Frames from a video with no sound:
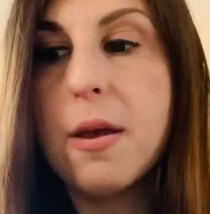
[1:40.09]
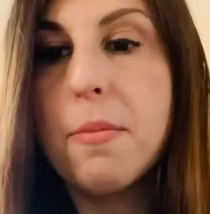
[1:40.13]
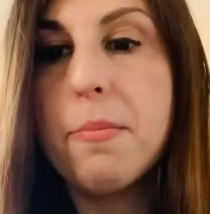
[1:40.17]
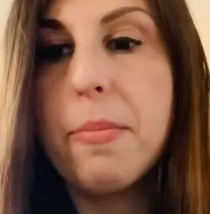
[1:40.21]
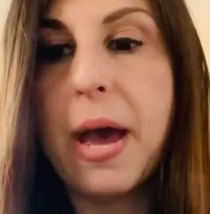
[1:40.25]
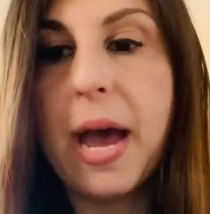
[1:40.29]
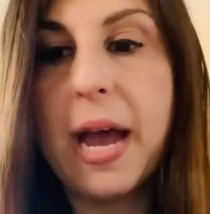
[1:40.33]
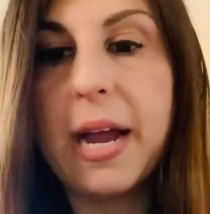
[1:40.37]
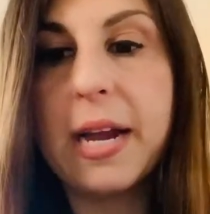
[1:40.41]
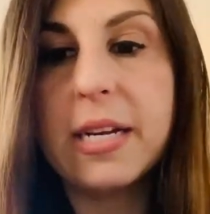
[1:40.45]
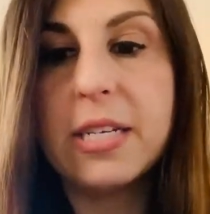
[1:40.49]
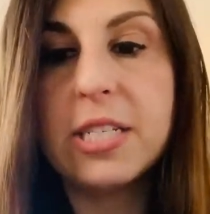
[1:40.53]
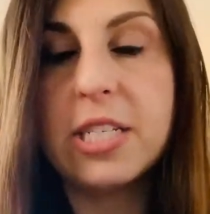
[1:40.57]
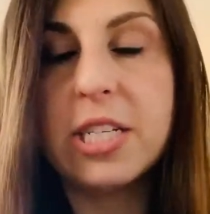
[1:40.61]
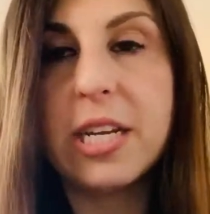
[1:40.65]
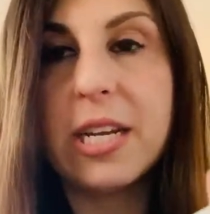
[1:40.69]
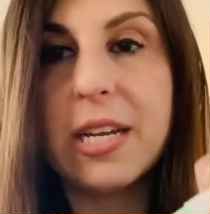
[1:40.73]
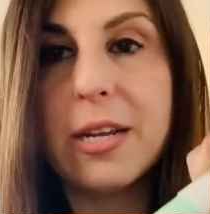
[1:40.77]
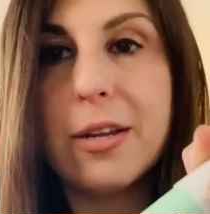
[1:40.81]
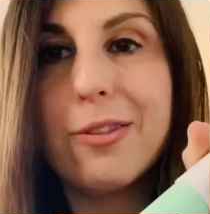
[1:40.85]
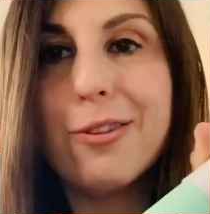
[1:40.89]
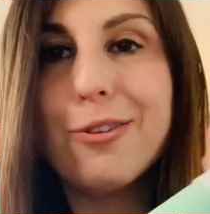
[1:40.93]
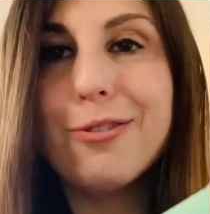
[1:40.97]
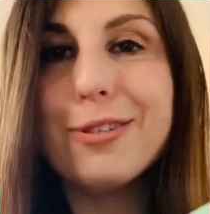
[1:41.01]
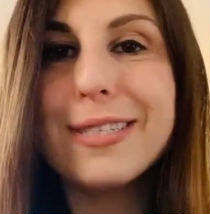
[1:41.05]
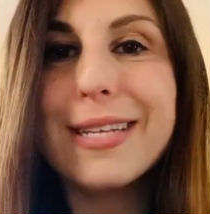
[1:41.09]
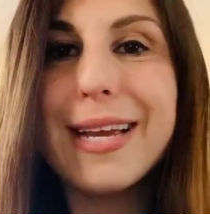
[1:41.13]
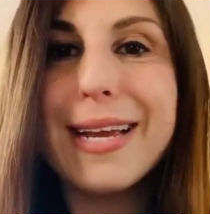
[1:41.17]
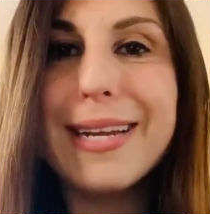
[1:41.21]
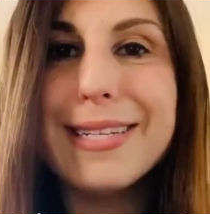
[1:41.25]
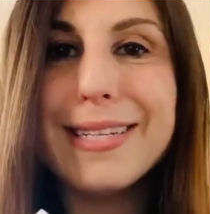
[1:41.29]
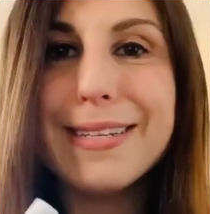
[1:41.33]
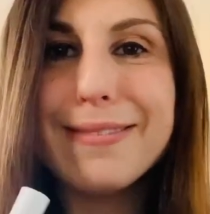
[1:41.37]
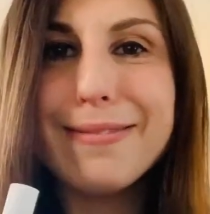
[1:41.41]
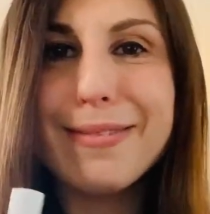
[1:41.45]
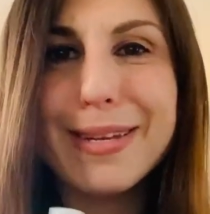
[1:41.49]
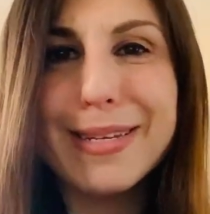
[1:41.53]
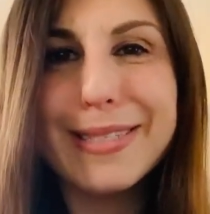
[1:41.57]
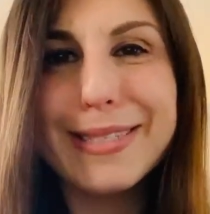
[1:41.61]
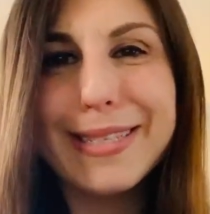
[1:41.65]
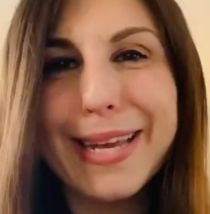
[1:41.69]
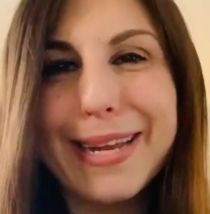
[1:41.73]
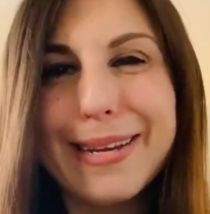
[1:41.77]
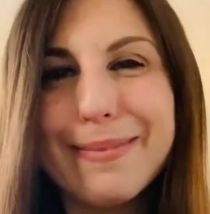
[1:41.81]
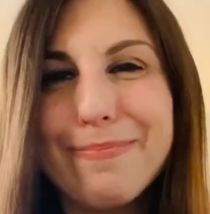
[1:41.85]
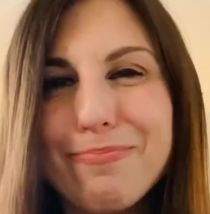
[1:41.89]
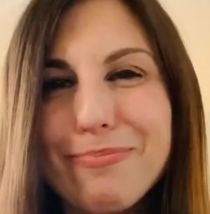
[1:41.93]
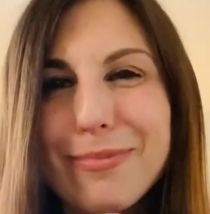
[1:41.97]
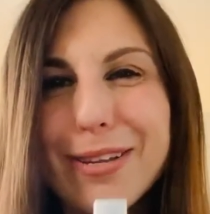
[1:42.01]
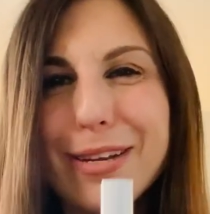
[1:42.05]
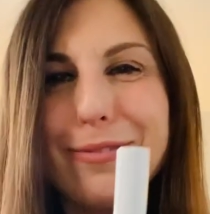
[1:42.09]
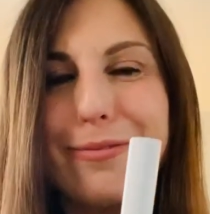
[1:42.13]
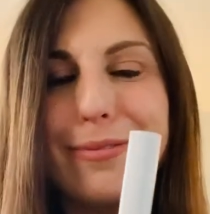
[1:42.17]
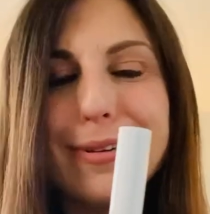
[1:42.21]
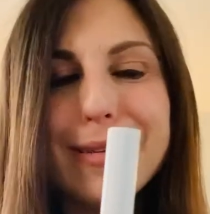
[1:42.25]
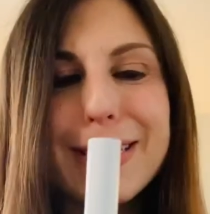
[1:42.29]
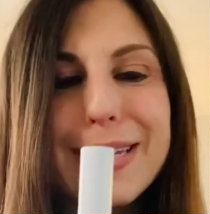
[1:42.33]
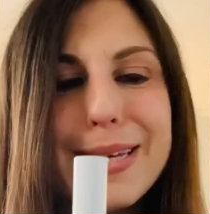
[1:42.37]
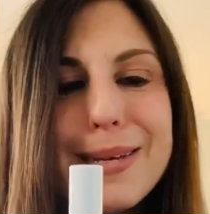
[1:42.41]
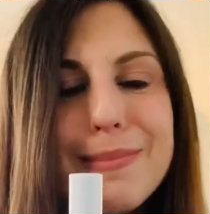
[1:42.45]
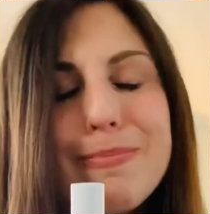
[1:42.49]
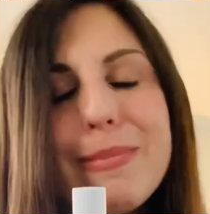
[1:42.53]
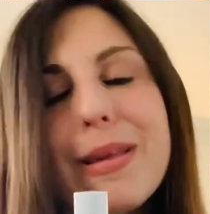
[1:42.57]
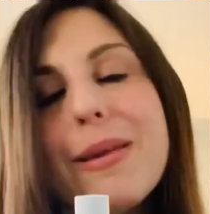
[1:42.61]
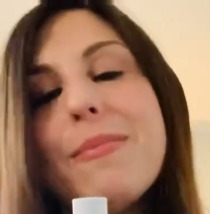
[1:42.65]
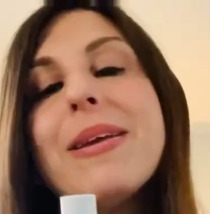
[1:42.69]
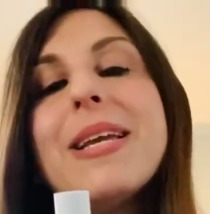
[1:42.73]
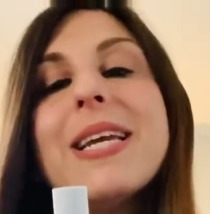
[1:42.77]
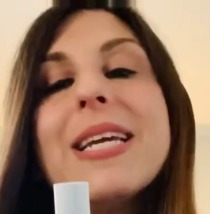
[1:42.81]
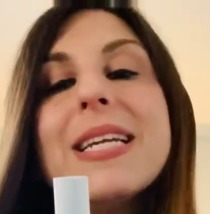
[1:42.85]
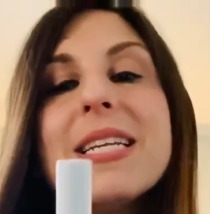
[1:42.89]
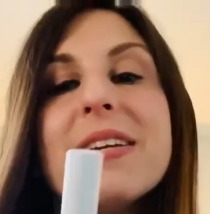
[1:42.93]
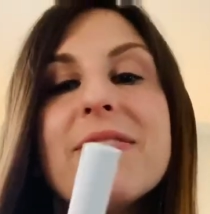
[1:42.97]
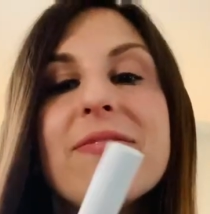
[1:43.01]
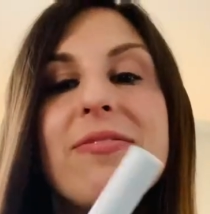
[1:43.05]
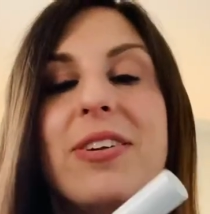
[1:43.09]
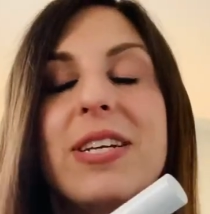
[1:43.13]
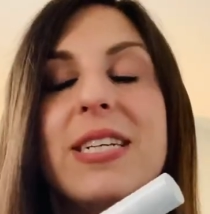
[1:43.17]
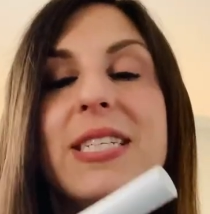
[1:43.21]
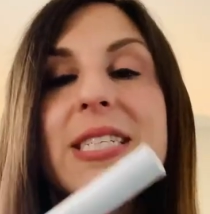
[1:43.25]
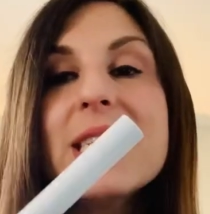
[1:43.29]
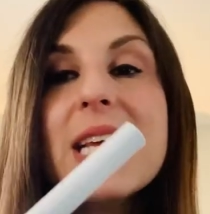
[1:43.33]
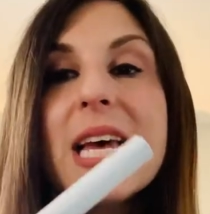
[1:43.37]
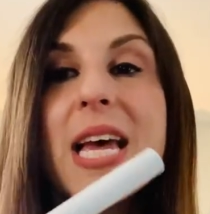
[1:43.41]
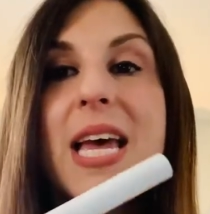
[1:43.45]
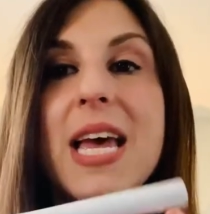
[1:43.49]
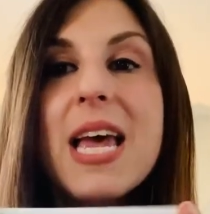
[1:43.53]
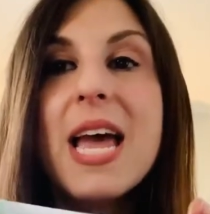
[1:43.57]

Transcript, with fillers: packaging and those kinds of things like they're really they make a difference